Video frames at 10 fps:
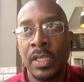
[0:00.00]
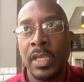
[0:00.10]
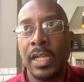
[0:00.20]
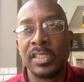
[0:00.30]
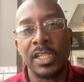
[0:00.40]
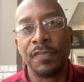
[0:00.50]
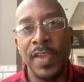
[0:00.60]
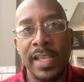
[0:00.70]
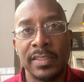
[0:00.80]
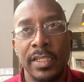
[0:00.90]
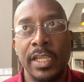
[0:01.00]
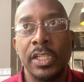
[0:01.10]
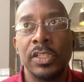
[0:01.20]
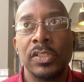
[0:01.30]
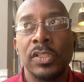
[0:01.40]
And I said,
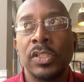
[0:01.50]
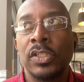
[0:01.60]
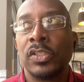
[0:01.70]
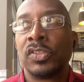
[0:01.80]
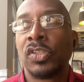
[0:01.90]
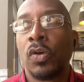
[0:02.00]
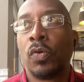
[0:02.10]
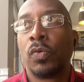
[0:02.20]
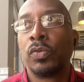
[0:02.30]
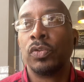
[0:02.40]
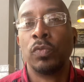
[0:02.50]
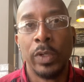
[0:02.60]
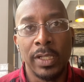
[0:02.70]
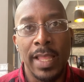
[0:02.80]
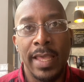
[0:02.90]
fascinating. So you
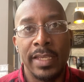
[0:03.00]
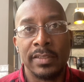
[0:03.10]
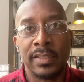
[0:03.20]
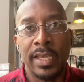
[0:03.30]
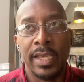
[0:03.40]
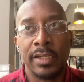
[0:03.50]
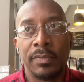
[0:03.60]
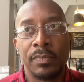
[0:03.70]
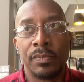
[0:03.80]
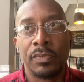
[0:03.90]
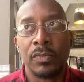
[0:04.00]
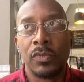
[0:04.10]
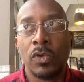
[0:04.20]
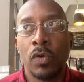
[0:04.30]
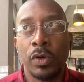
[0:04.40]
realize that
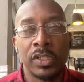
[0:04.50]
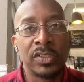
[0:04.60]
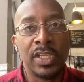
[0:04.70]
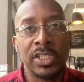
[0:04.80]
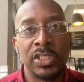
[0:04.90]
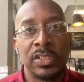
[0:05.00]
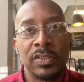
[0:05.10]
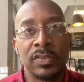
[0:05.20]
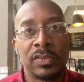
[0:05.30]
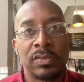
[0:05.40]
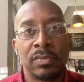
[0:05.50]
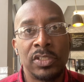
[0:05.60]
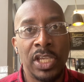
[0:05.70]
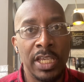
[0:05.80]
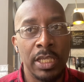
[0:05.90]
organizations,
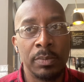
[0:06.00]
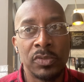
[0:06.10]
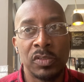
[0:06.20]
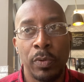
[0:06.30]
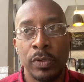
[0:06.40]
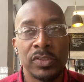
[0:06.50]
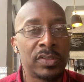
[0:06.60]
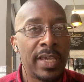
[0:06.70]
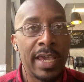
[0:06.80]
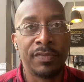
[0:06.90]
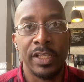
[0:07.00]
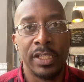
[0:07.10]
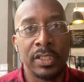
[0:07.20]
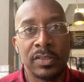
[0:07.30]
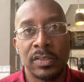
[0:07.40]
teams, sports,
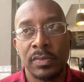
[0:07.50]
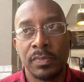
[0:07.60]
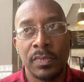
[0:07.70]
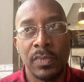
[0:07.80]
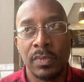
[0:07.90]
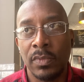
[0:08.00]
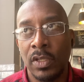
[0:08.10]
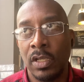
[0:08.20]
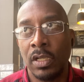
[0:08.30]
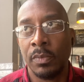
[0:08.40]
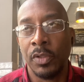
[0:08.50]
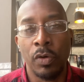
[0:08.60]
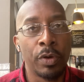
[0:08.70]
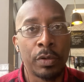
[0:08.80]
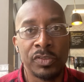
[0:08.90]
athletics, um, the
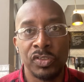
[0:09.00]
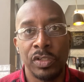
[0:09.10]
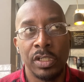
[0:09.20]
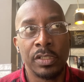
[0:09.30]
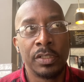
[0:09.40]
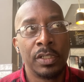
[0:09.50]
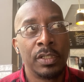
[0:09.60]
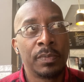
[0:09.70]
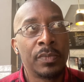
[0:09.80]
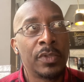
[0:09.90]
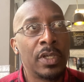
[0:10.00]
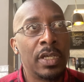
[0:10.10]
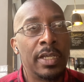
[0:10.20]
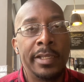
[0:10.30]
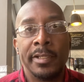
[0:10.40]
orchestra,
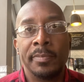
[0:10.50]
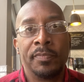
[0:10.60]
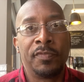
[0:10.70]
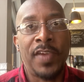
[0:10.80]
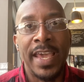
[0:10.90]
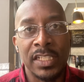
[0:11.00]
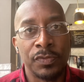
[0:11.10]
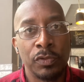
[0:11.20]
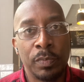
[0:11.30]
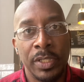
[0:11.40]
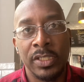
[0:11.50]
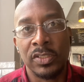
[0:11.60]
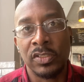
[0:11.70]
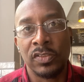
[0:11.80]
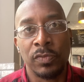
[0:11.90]
um, fast food
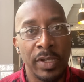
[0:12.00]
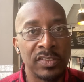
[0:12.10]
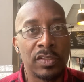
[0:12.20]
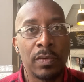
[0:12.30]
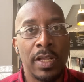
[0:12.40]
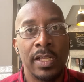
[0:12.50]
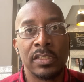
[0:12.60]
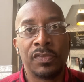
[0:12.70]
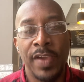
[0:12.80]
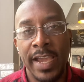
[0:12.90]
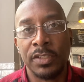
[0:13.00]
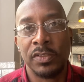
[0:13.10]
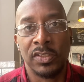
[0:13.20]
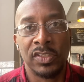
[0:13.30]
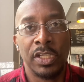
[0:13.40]
places, restaurants, factories,
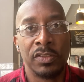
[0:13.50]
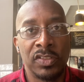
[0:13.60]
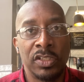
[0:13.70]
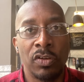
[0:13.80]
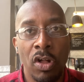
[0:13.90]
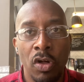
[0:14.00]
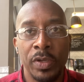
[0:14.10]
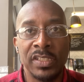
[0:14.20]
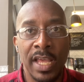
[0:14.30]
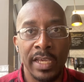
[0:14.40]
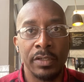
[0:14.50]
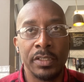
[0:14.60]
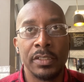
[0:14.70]
et cetera, et cetera, are always hiring.